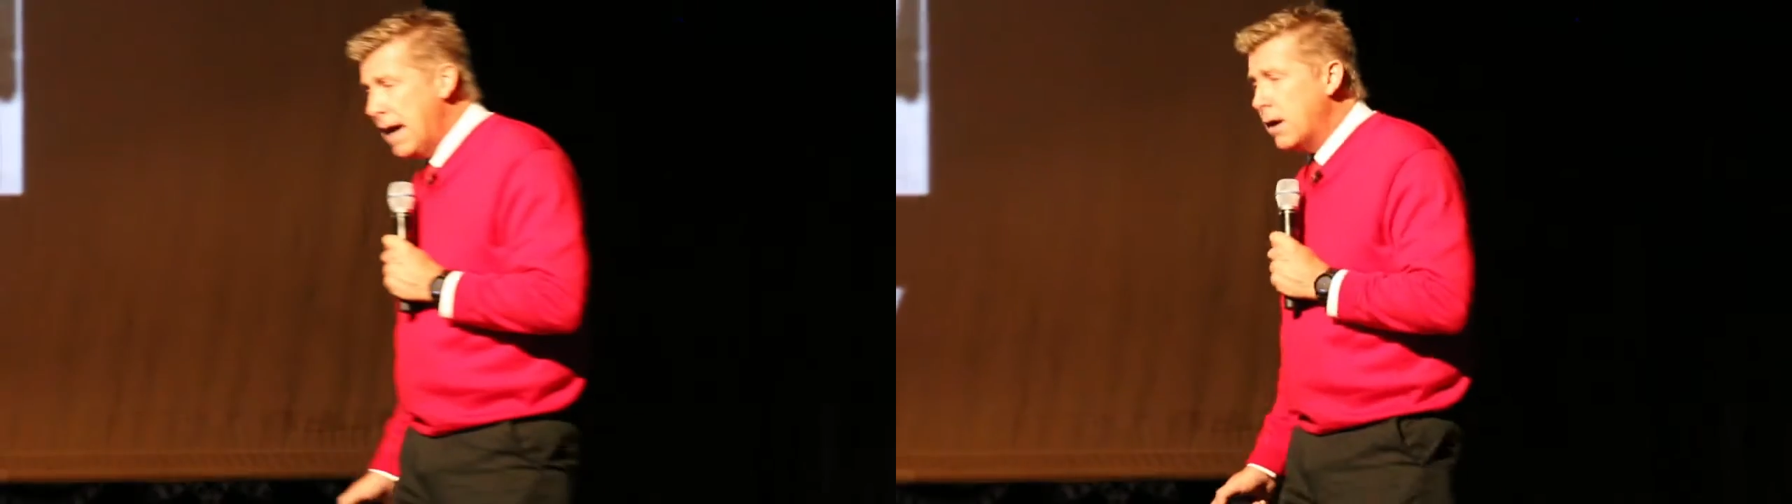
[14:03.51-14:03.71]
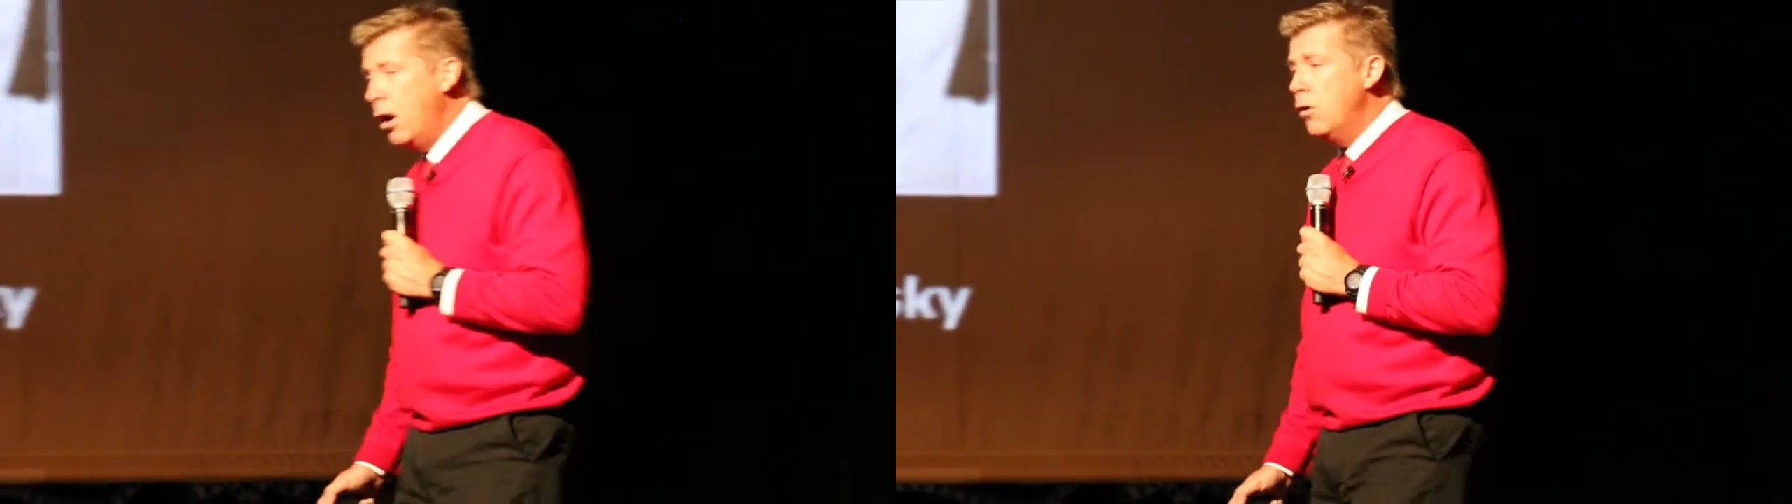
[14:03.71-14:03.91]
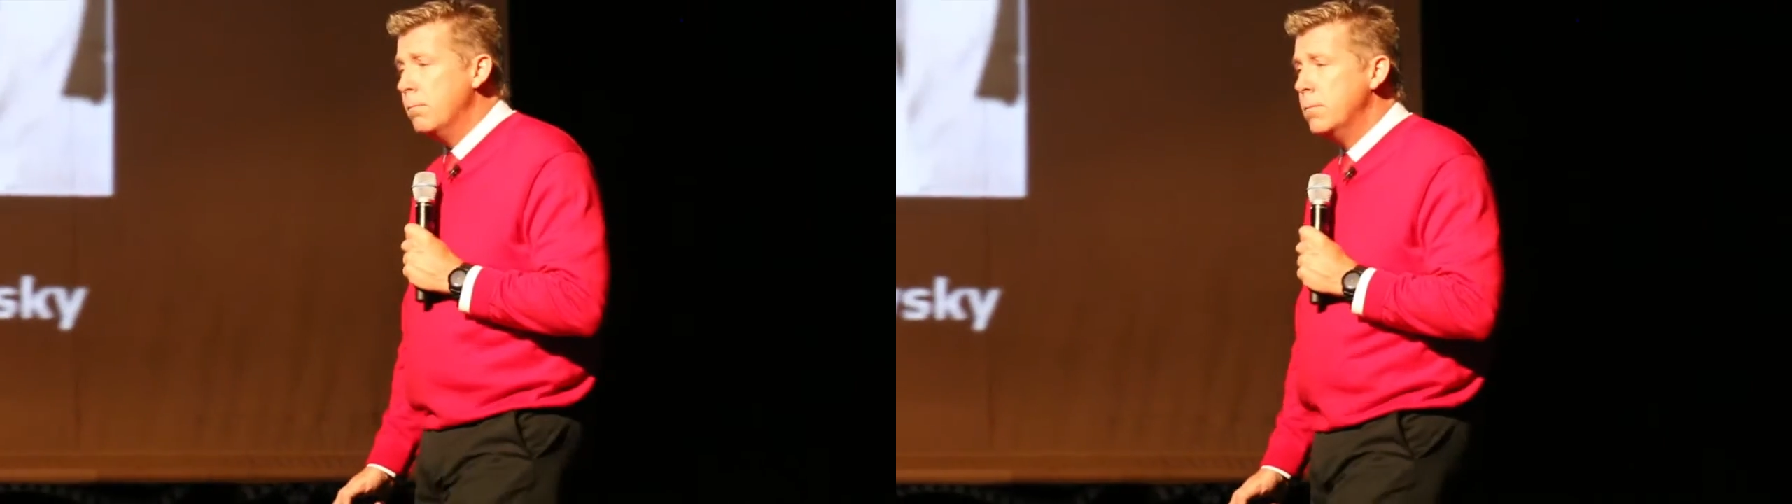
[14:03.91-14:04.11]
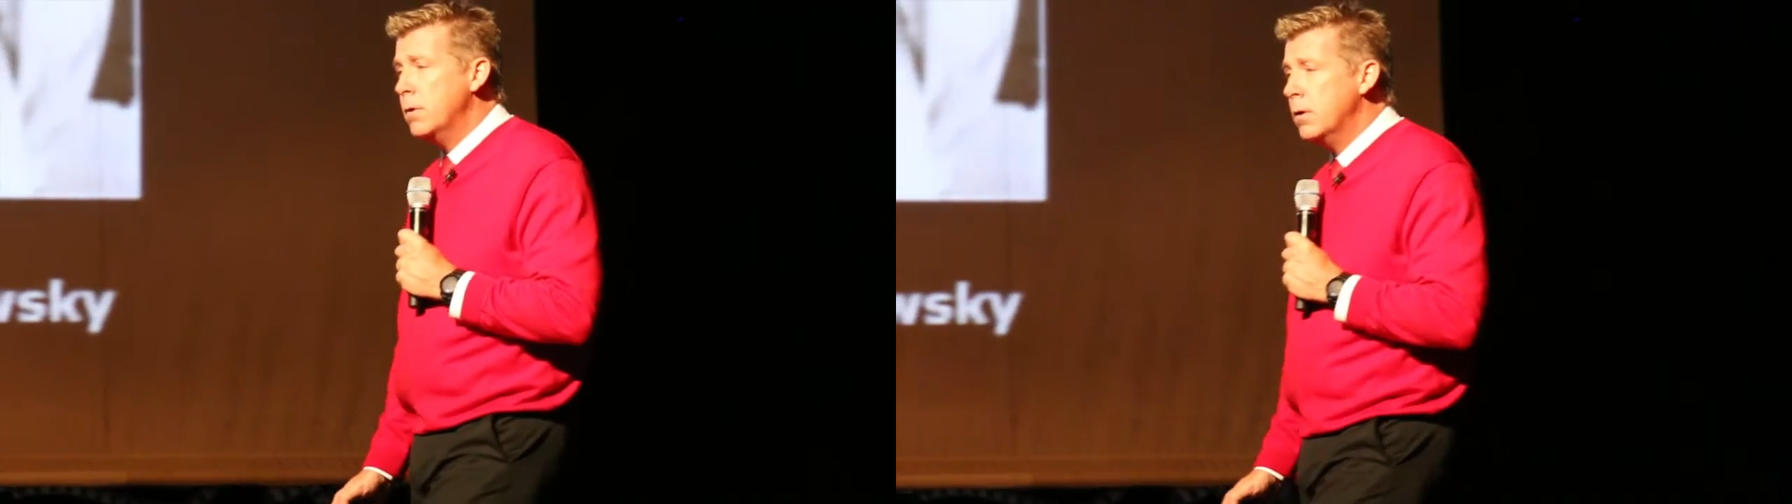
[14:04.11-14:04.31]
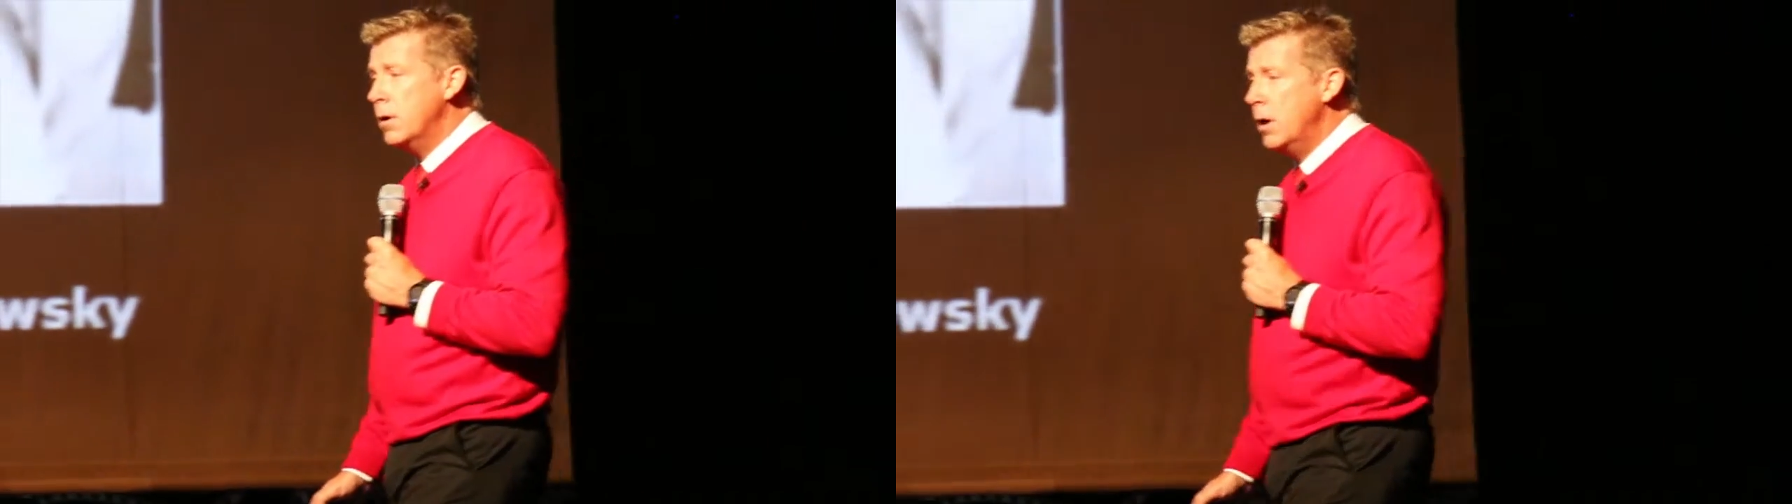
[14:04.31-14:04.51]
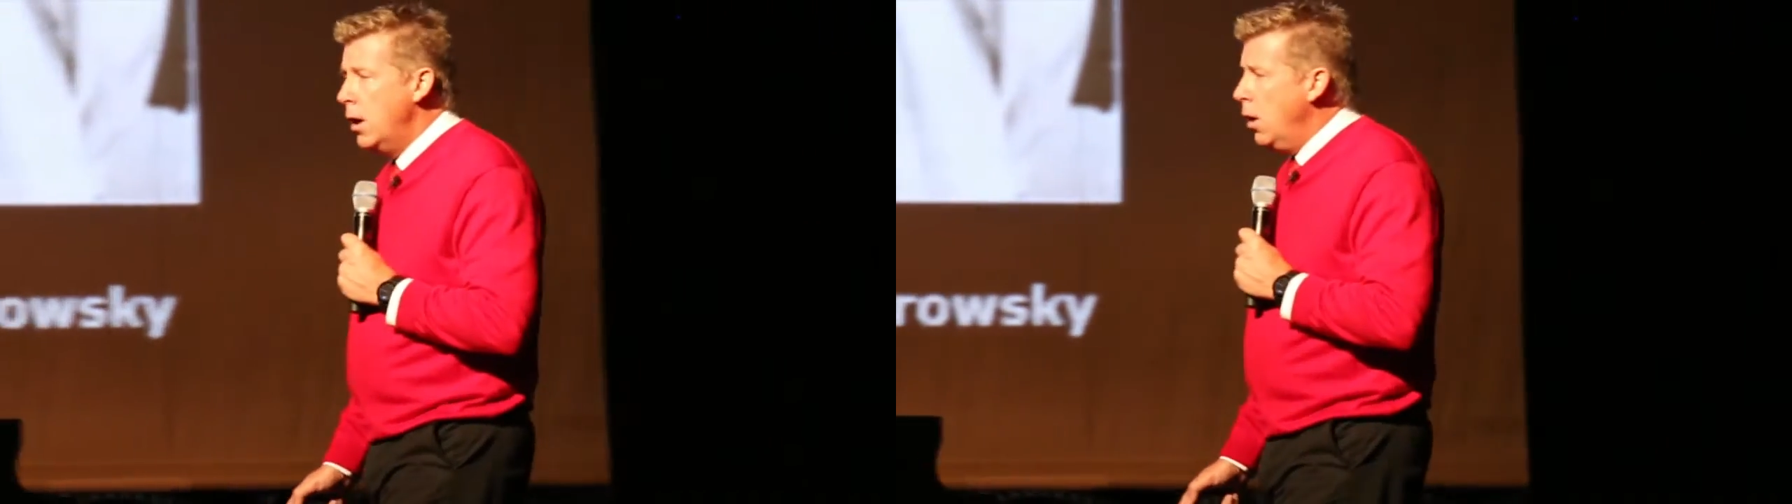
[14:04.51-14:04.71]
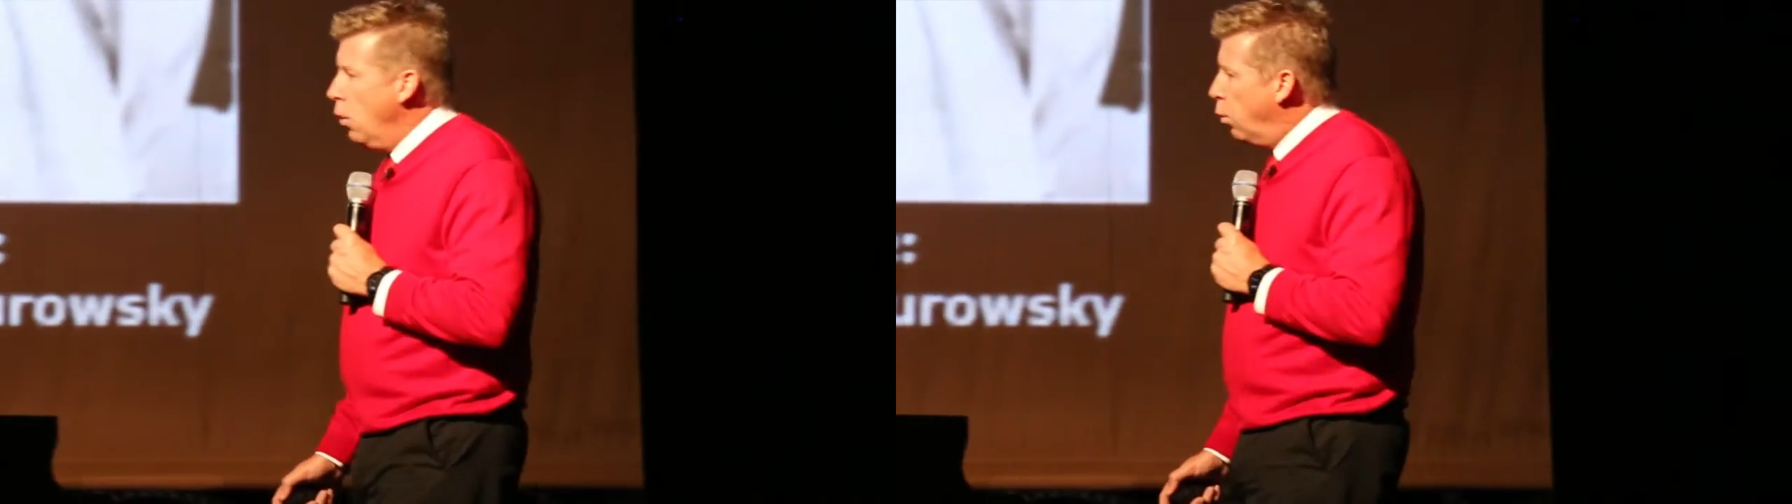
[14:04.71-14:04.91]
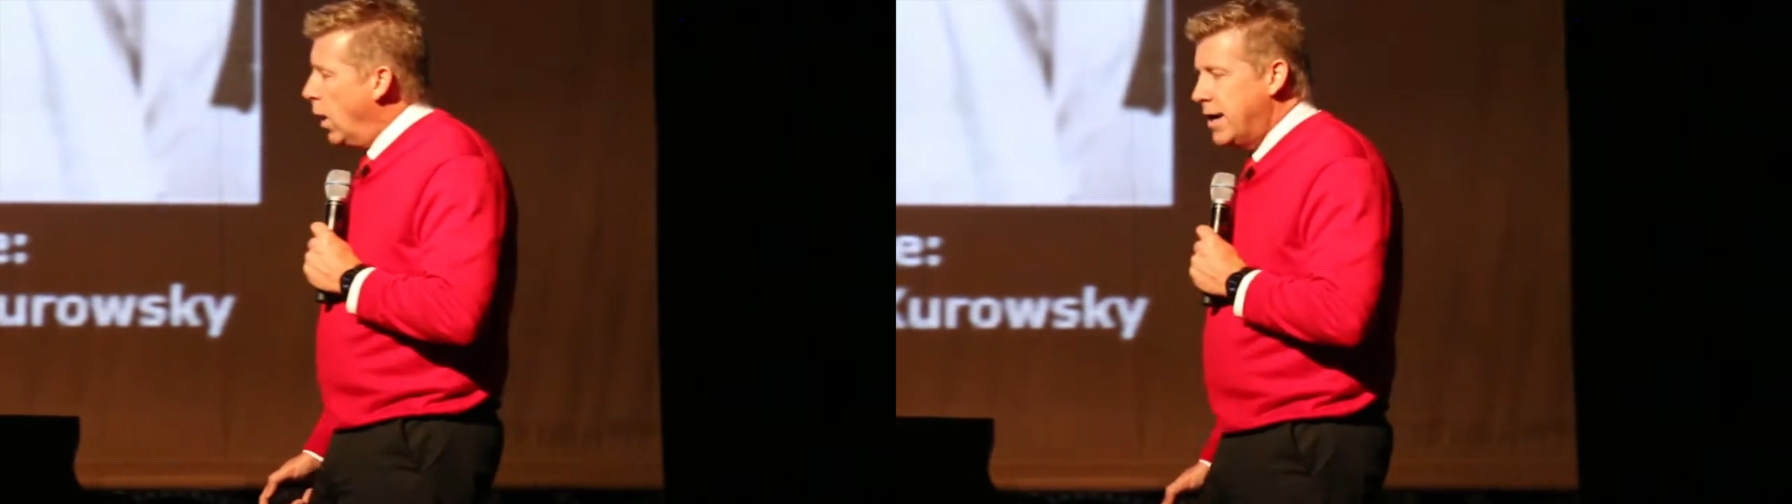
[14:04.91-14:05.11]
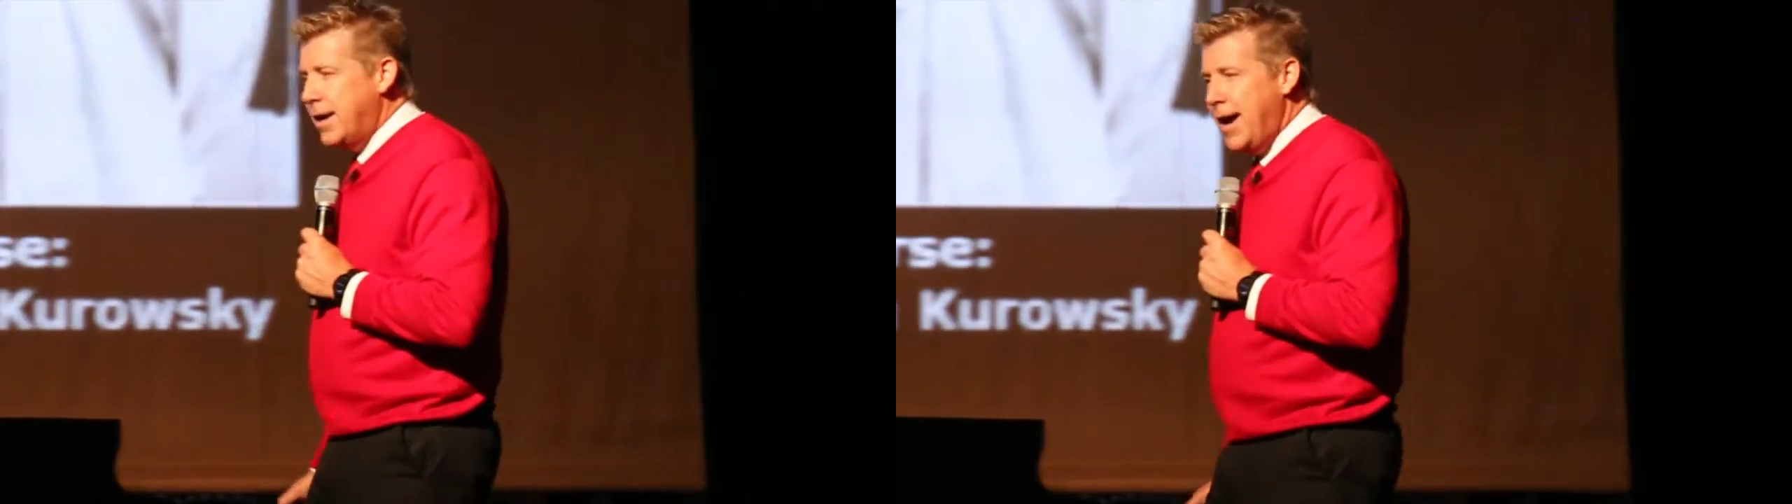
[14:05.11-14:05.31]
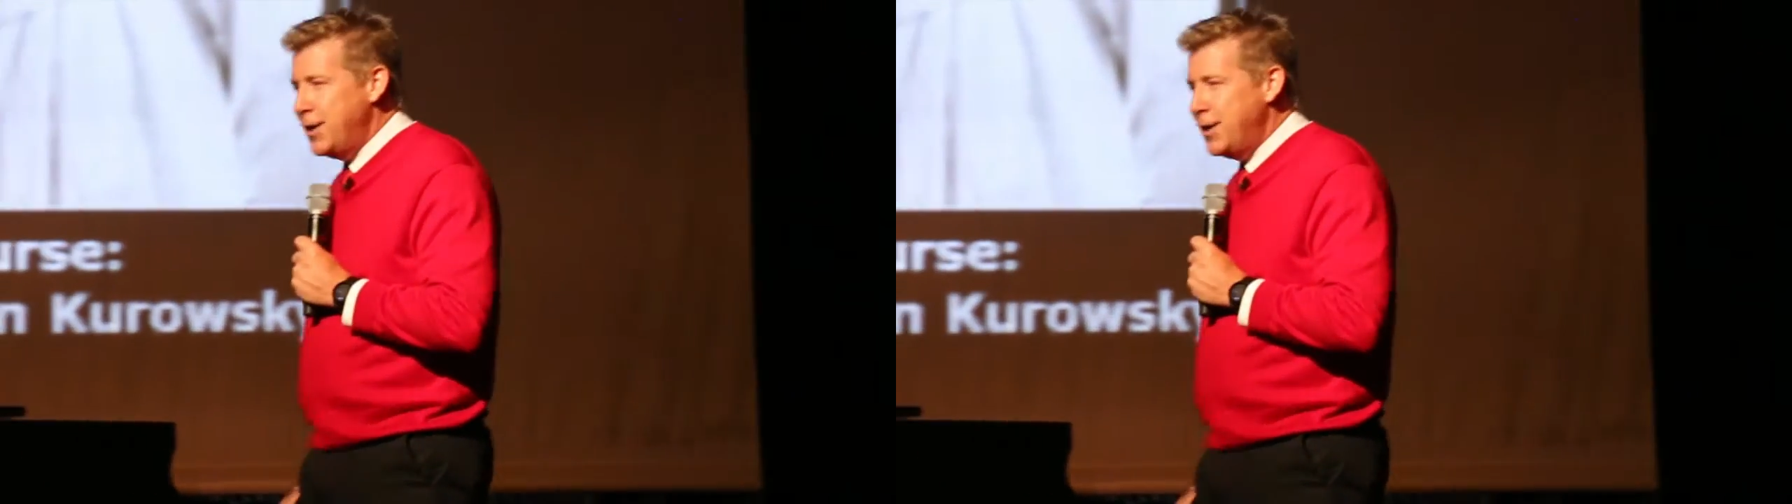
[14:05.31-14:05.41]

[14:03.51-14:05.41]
back home, waited